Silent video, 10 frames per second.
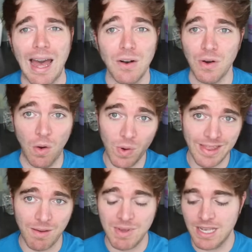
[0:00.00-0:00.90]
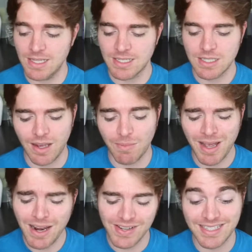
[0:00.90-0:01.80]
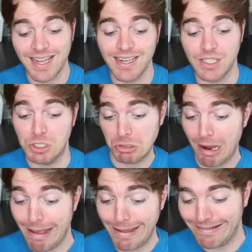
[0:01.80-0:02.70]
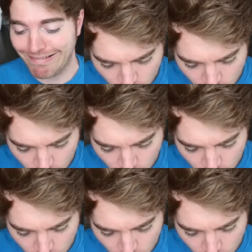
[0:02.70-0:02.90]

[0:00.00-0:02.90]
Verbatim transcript: I don't know what that means. I'm kind of excited to try it.